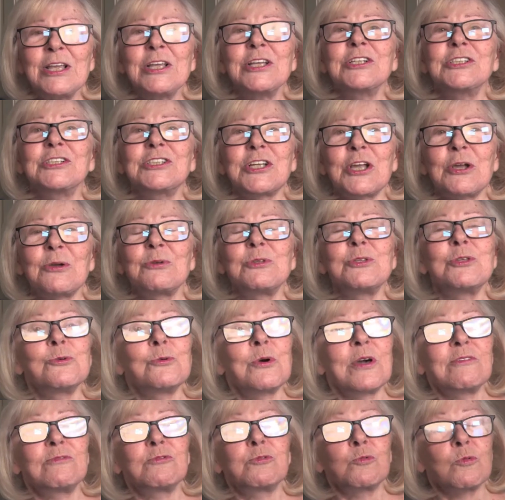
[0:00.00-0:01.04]
So you
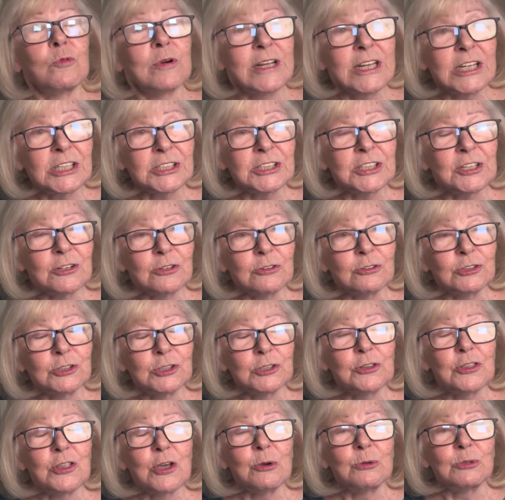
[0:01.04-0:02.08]
have
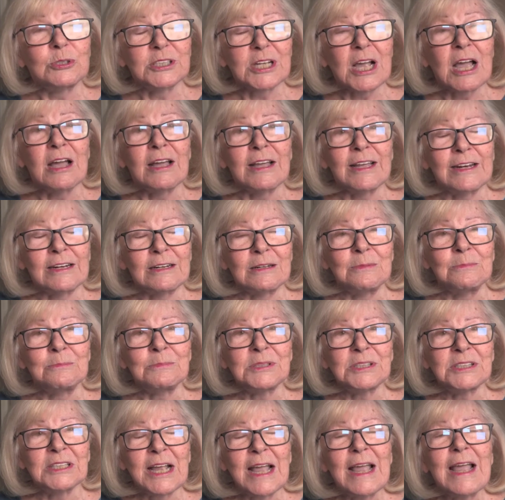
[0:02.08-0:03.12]
researched those
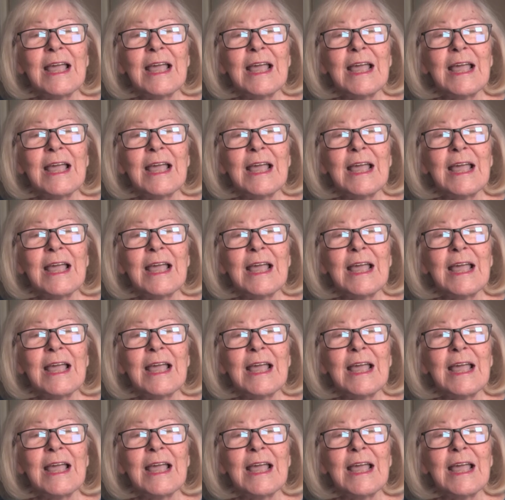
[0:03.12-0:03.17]
items